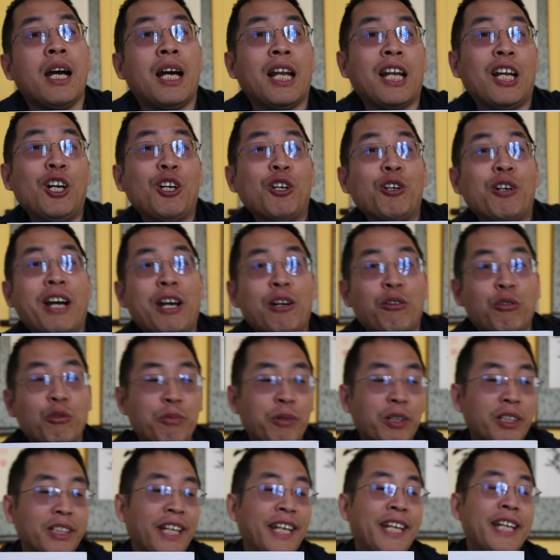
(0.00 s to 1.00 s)
Hello,
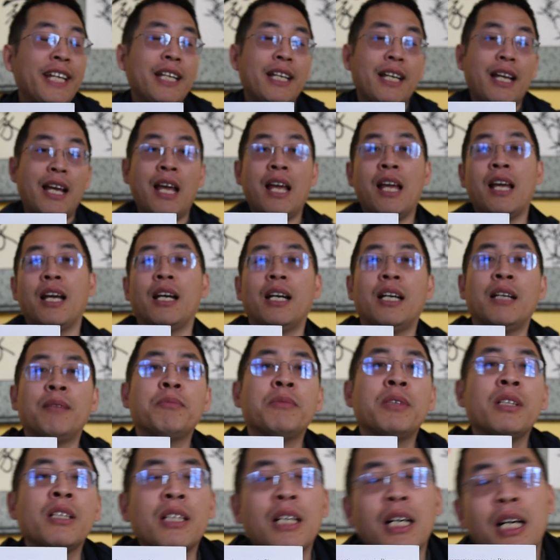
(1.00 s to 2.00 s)
everybody.
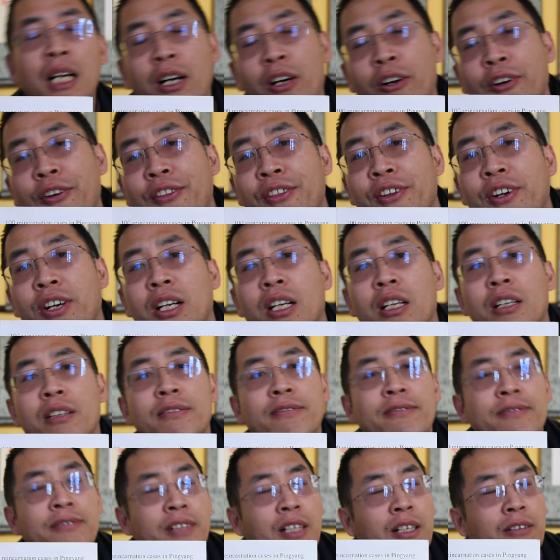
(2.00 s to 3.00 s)
I'm the author
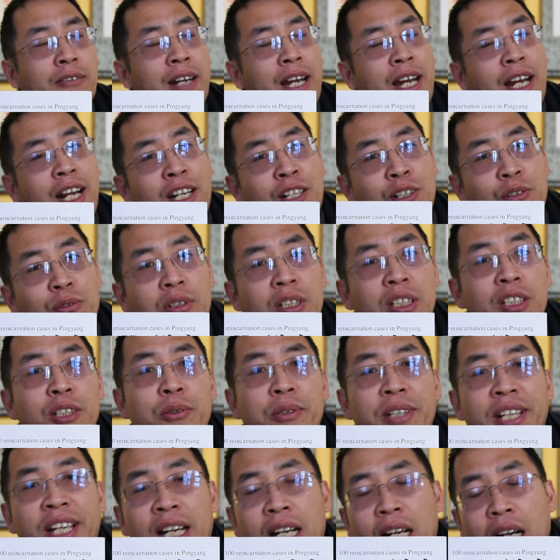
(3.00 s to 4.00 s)
of 100
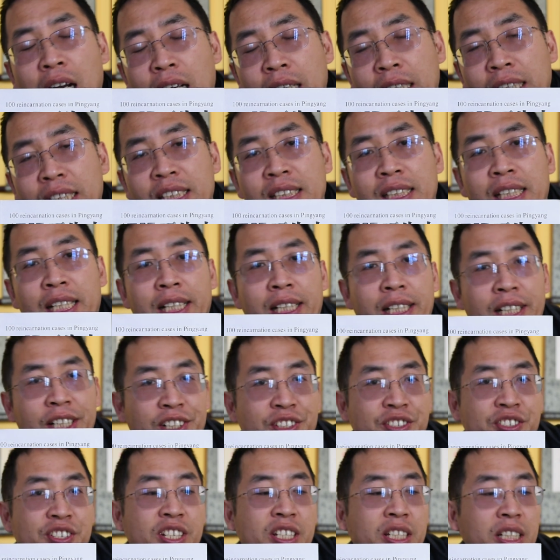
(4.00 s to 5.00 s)
Reincarnation
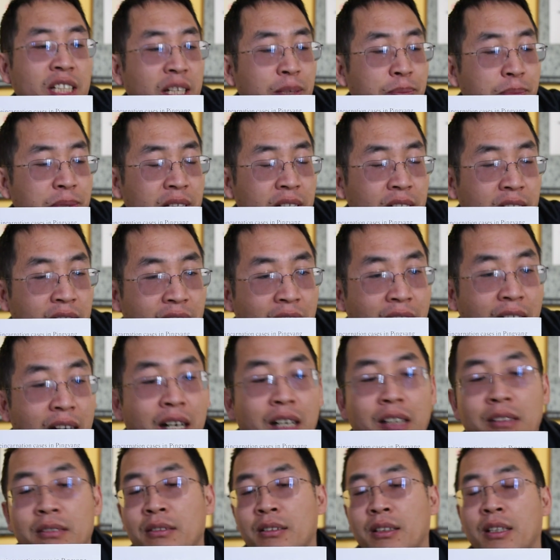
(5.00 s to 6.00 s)
Cases in
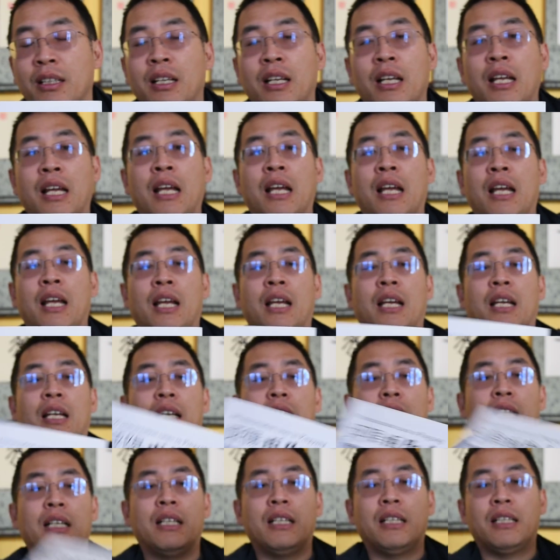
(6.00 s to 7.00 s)
Pingyang.
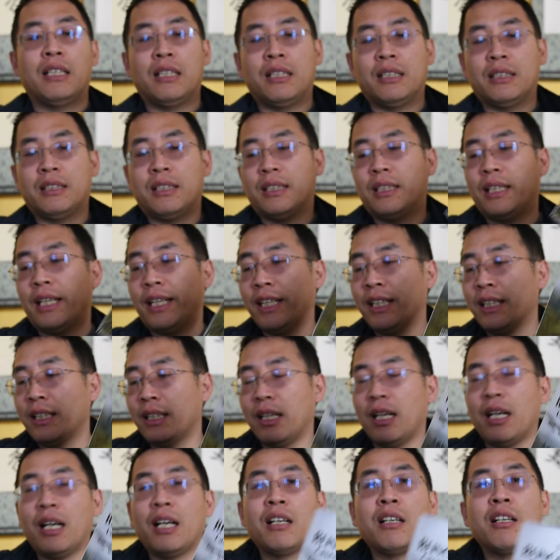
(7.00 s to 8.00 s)
Today,
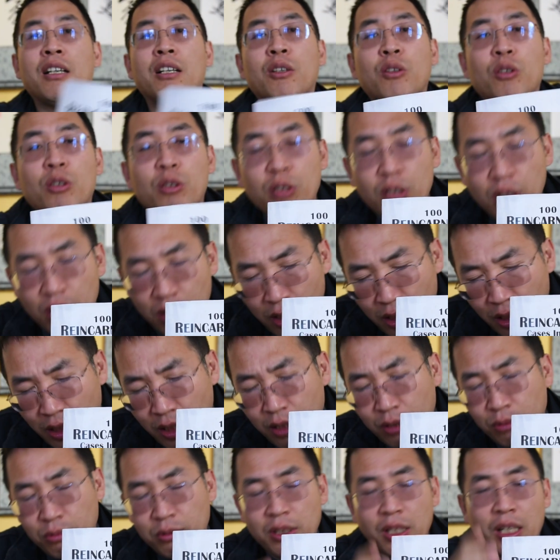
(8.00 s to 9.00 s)
I
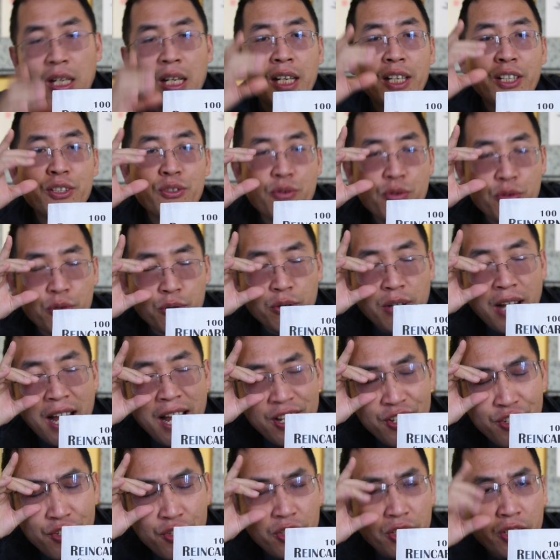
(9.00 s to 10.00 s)
would like to
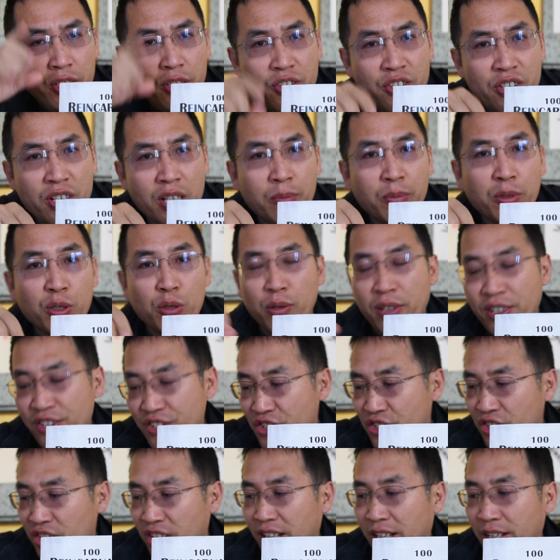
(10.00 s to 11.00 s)
answer some
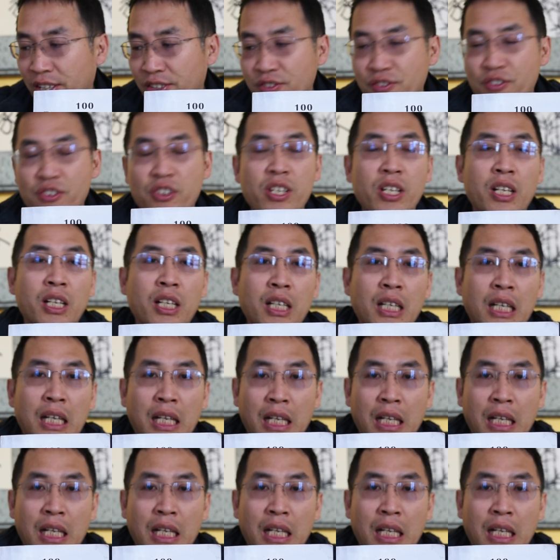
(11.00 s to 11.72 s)
questions